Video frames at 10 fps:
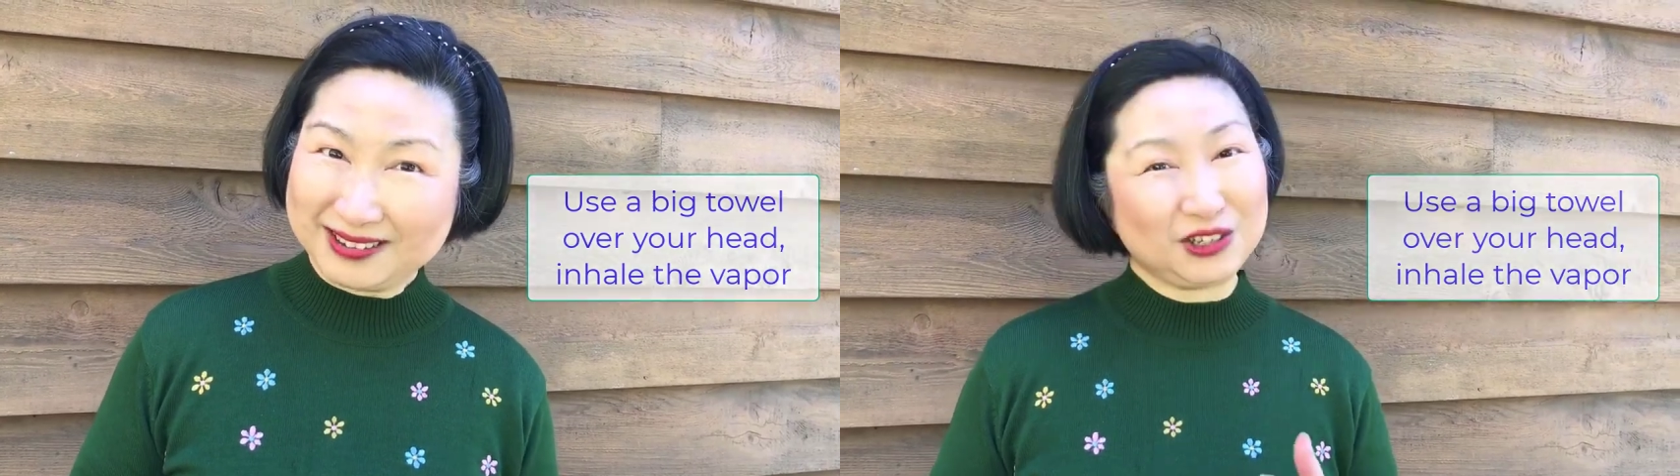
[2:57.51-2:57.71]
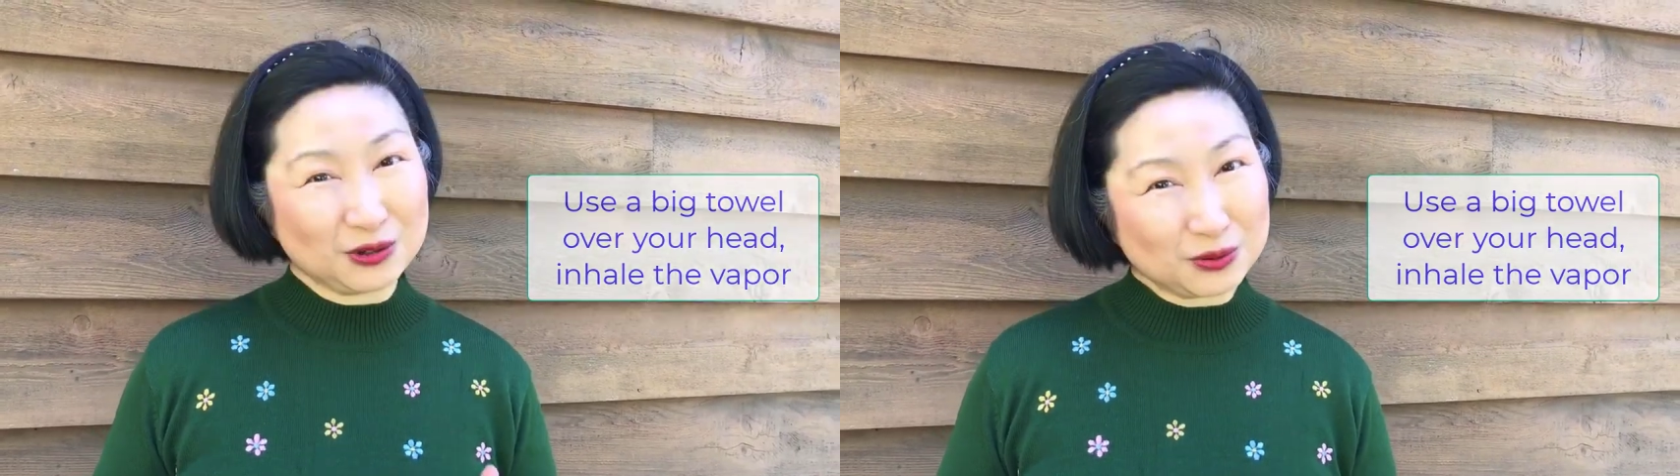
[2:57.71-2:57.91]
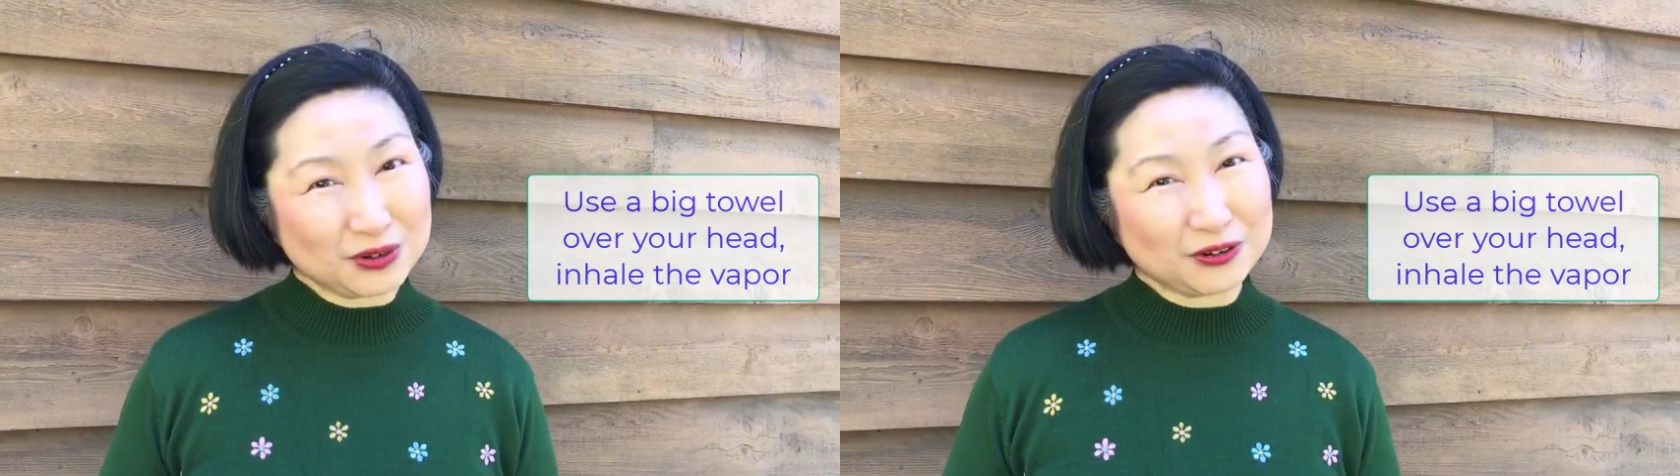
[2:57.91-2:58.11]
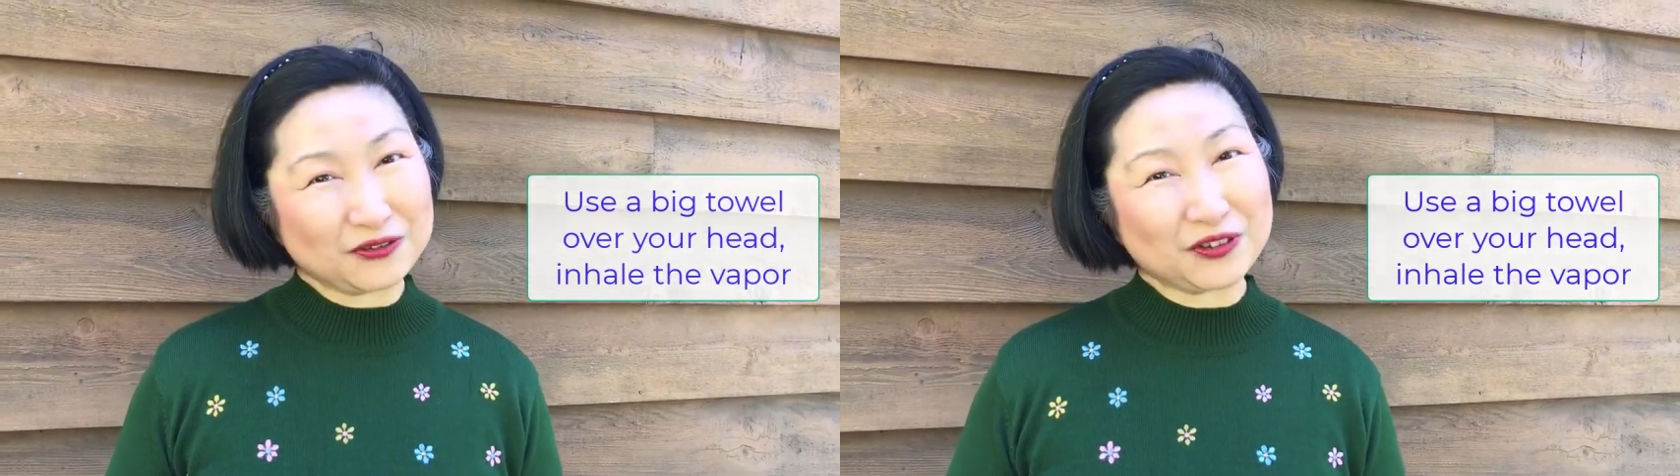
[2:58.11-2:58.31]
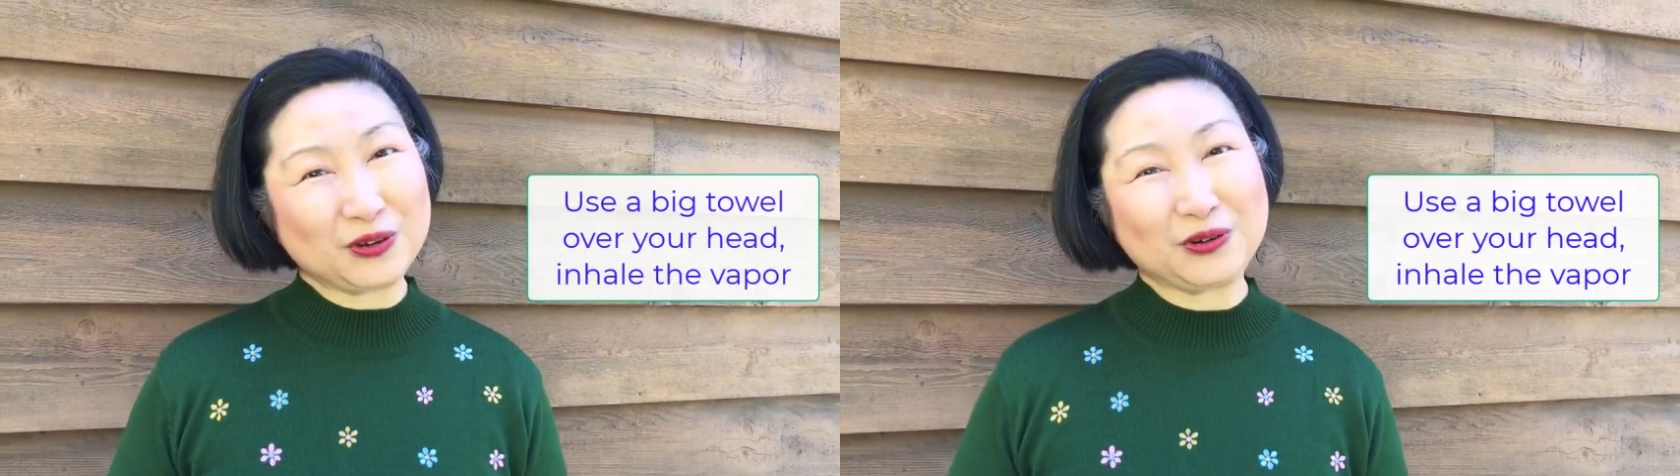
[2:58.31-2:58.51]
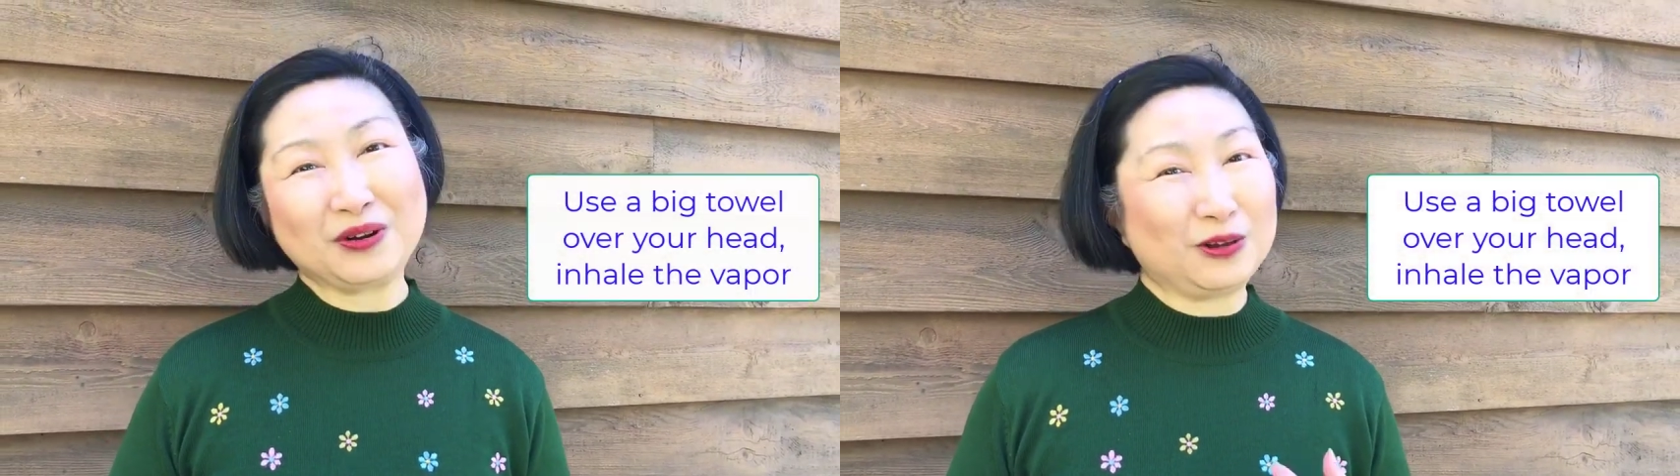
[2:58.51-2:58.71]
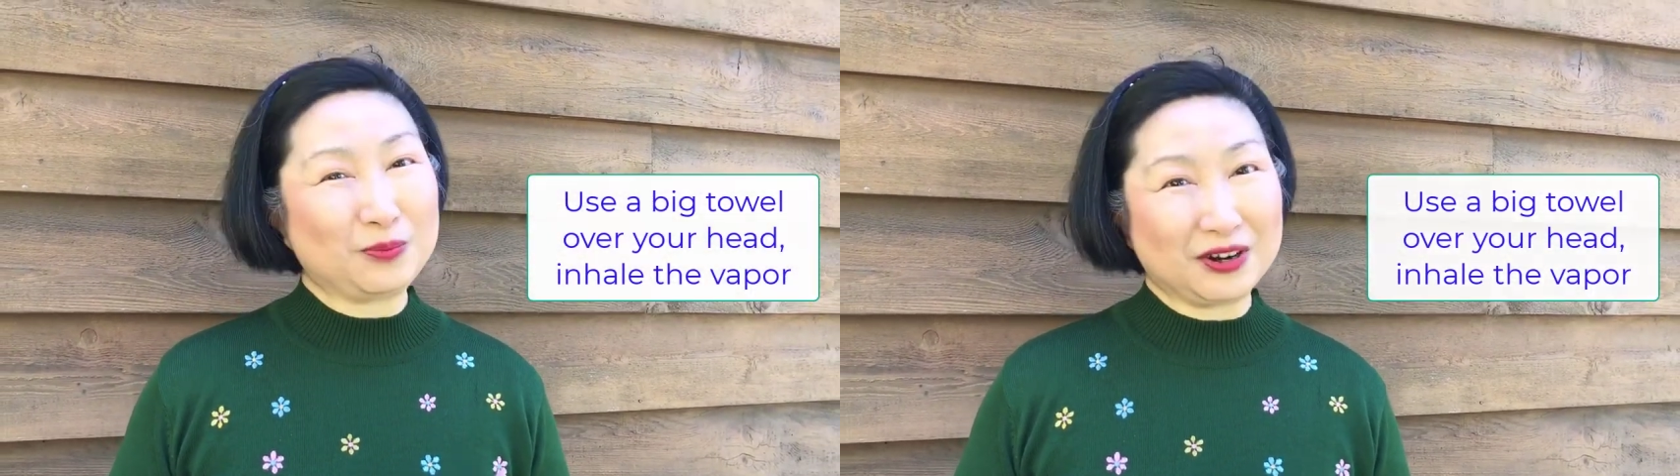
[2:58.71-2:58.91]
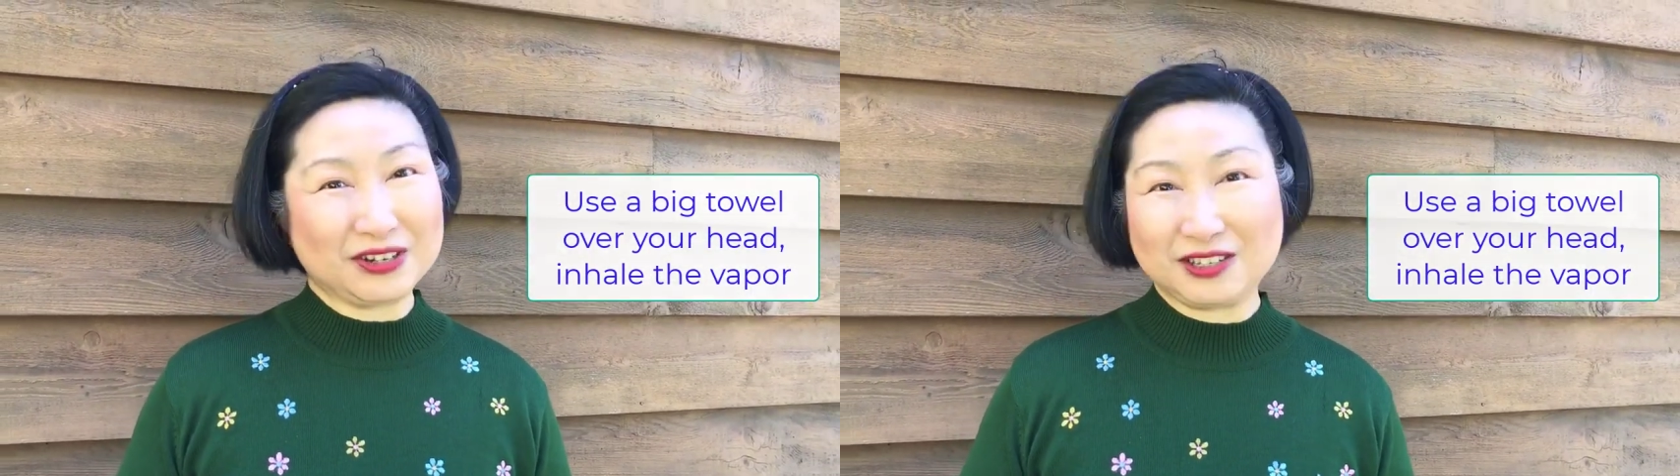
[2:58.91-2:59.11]
You will feel your
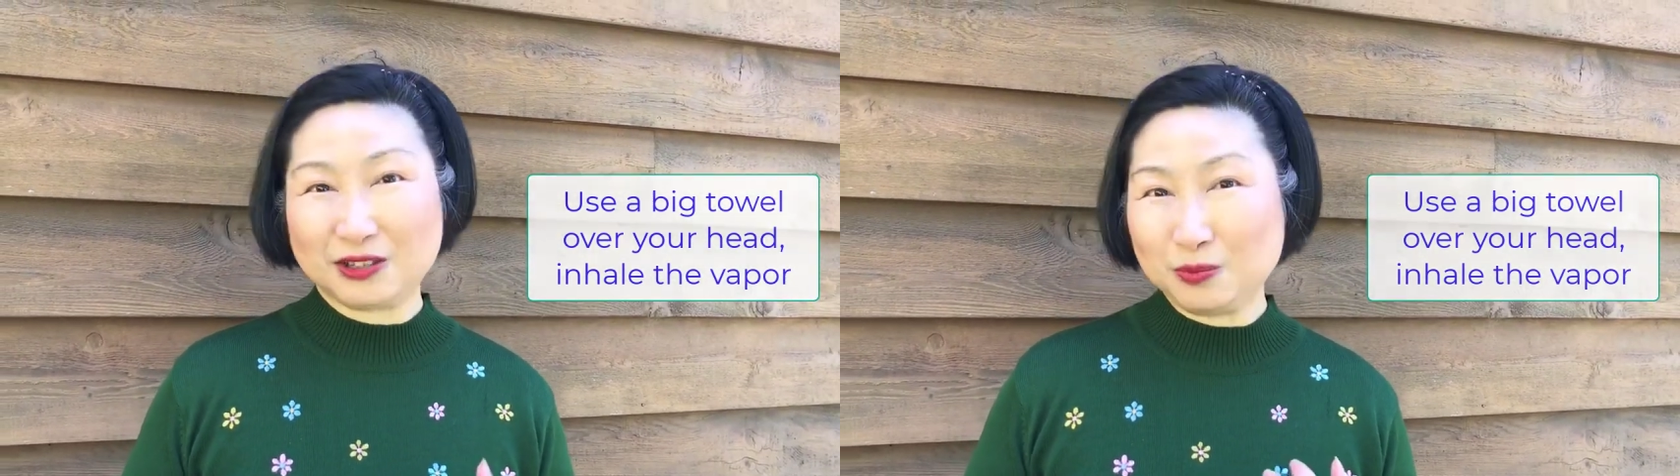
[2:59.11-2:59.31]
body is